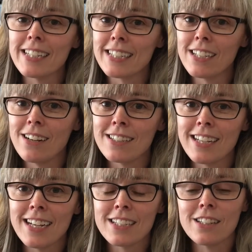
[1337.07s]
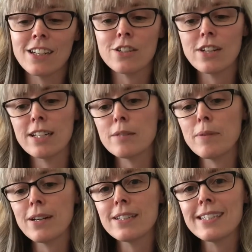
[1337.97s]
like Taza has a lot of
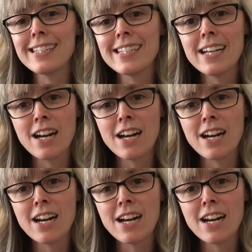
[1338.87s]
transparency,